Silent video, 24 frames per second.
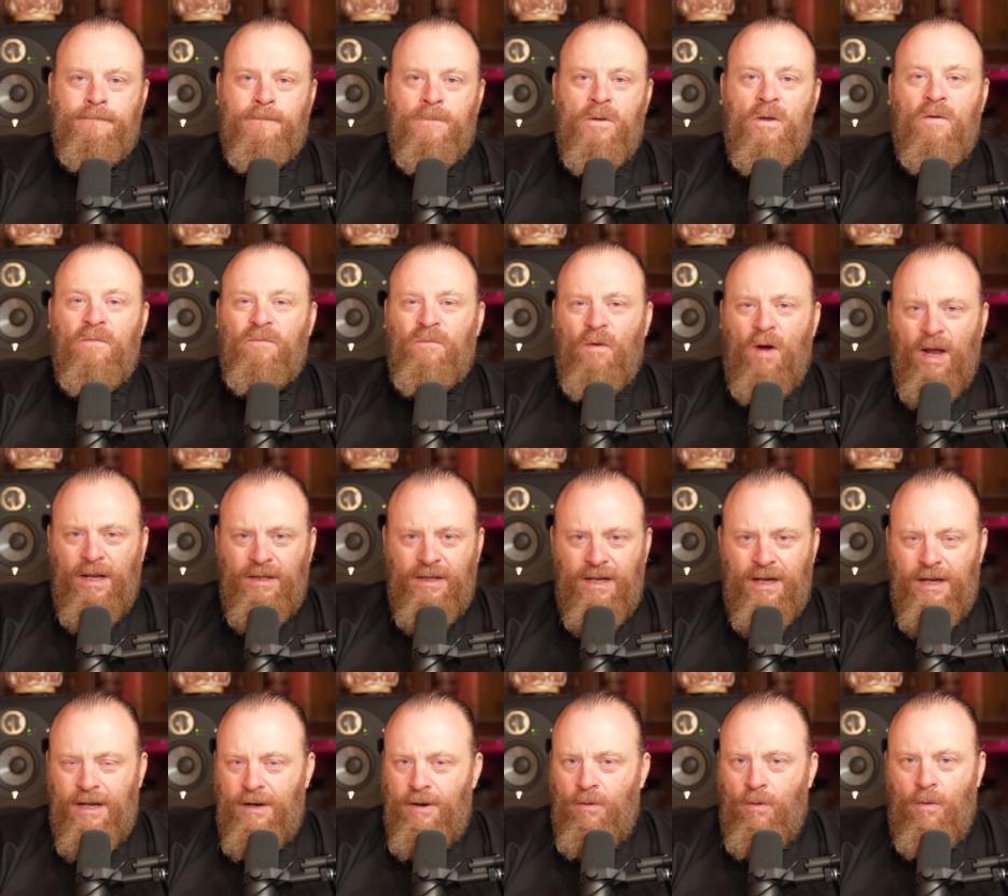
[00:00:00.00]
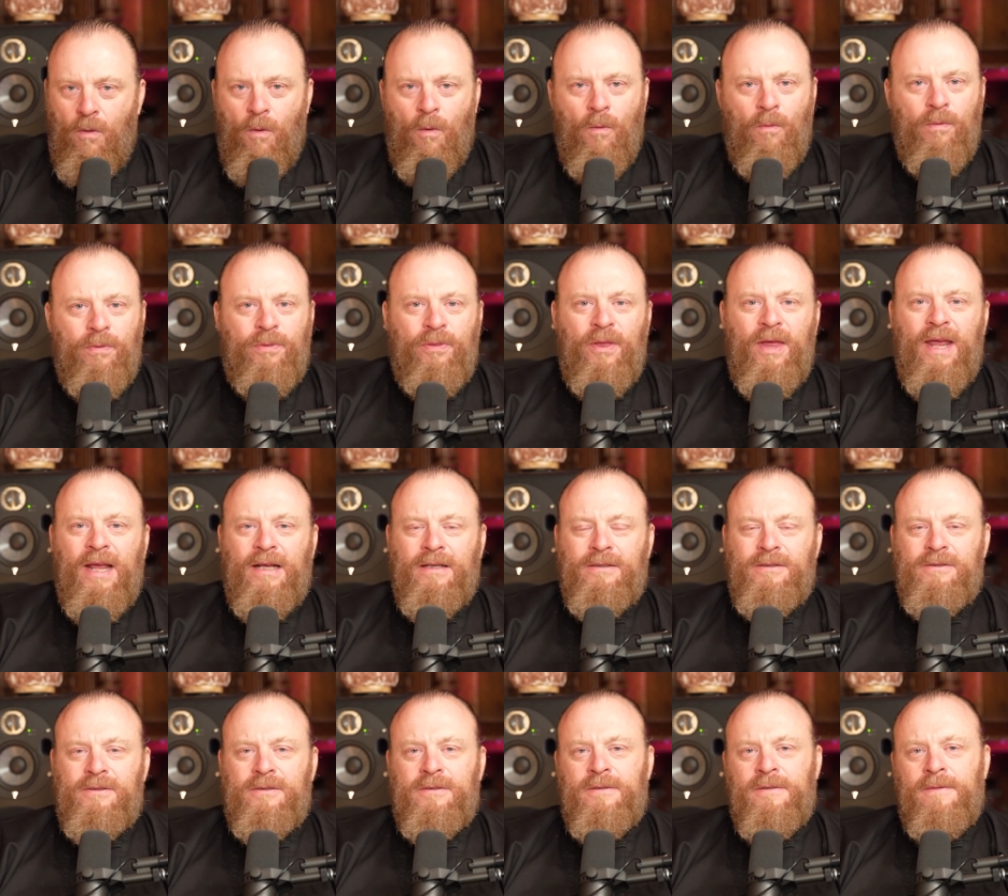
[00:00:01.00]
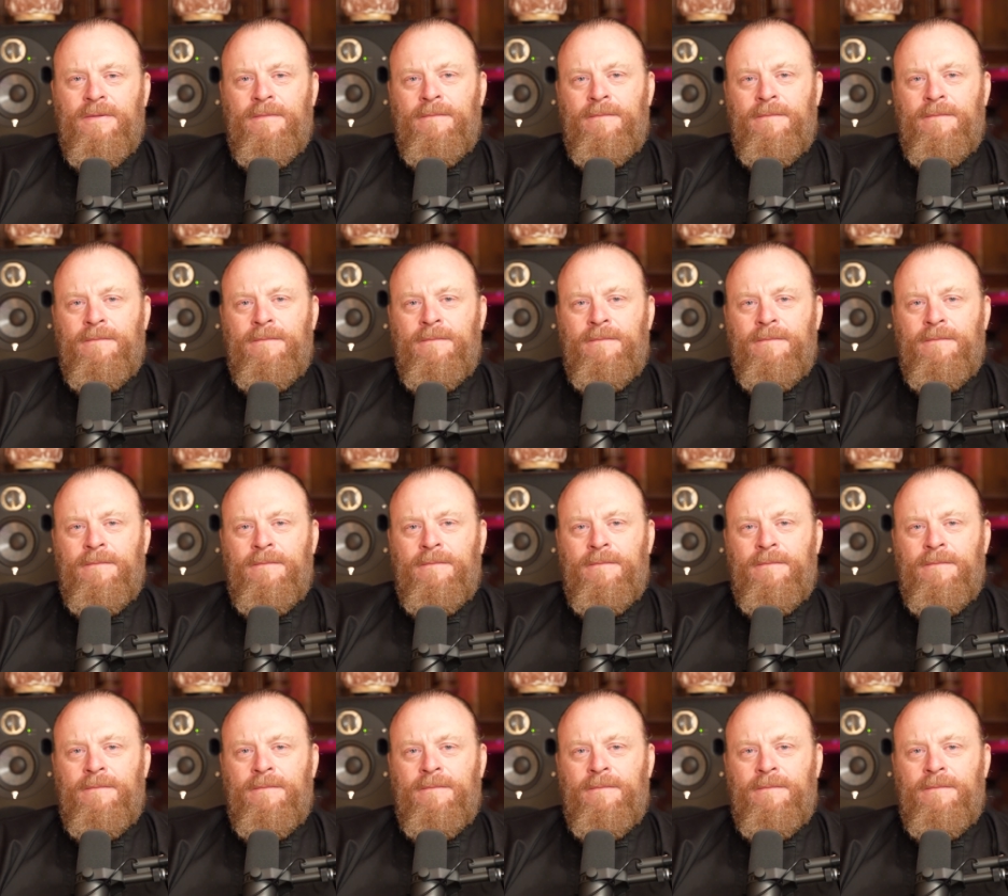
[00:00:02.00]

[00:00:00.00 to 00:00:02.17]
You find it in all things.